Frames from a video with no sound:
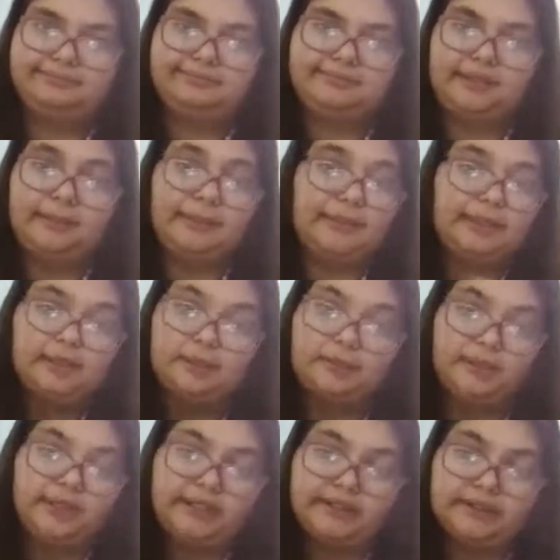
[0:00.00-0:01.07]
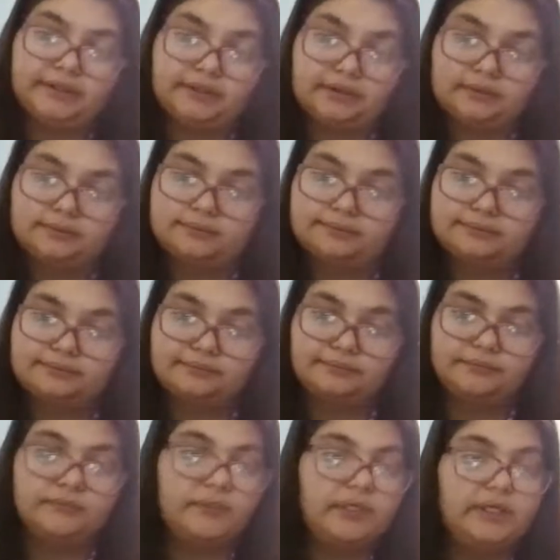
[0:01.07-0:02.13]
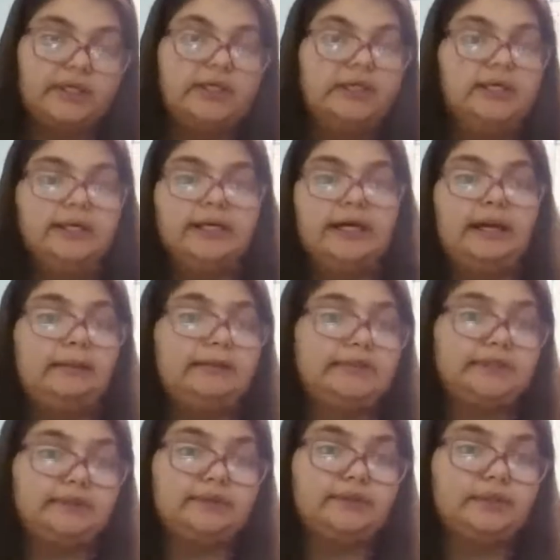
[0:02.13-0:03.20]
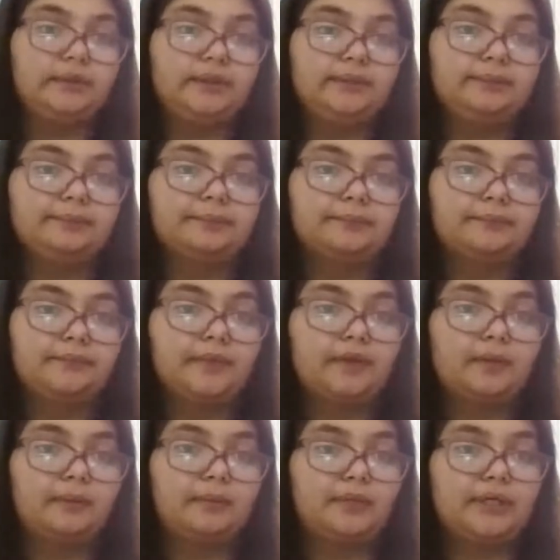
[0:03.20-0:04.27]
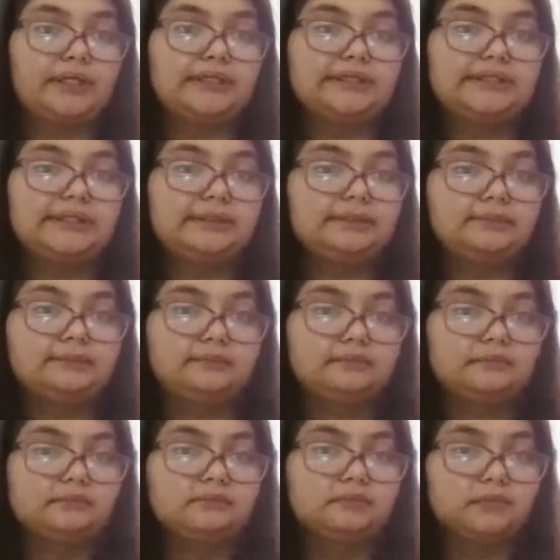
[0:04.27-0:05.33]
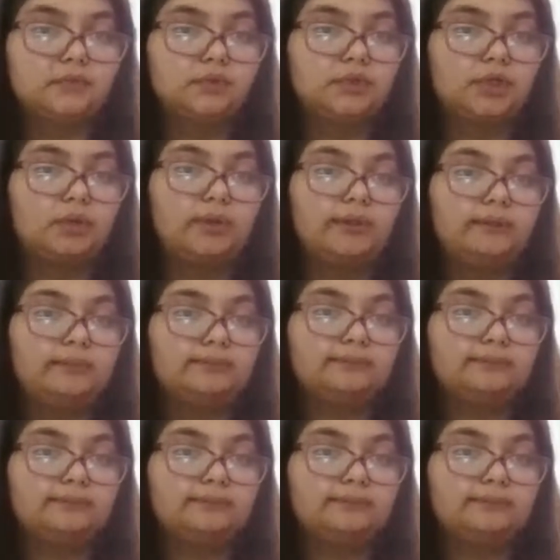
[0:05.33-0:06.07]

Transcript: I'm gonna complain though. I'm just gonna do it, price it, throw it,